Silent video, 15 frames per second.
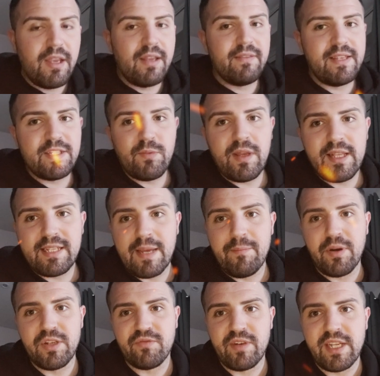this is where the
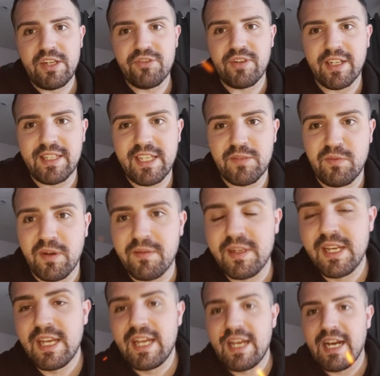tempo is really interesting in this one,
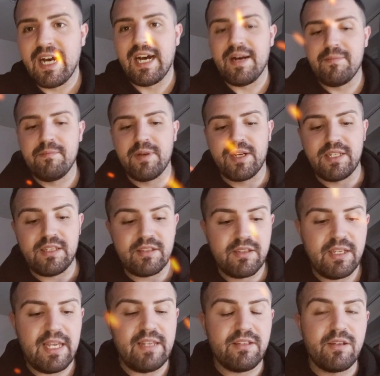because
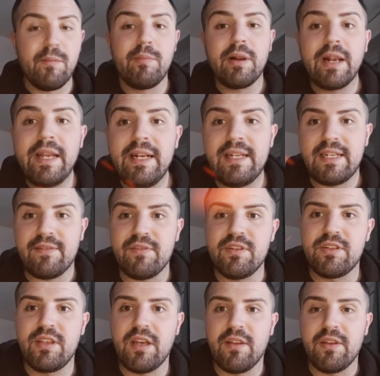it's completely different
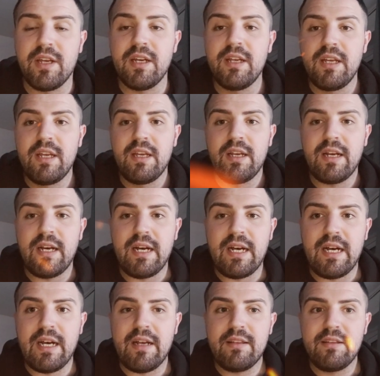to the
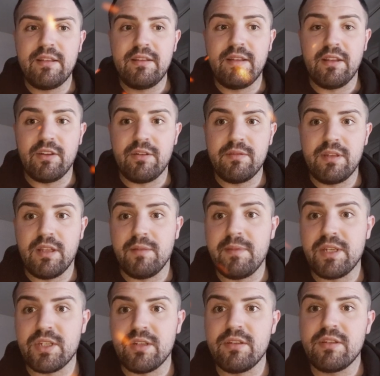other
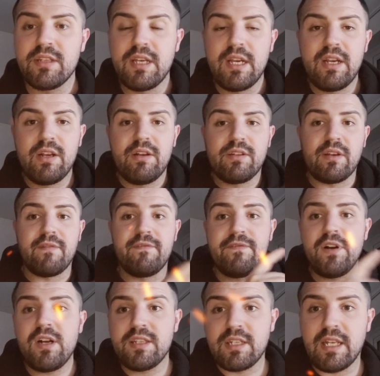missions. So
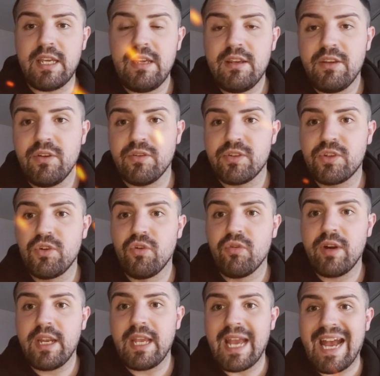firstly, you're
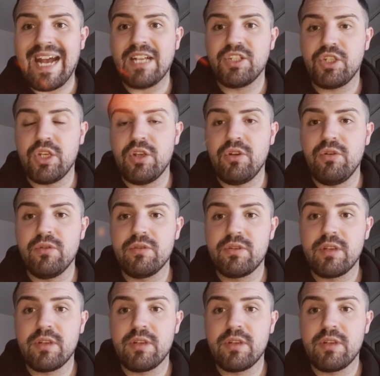scoring as you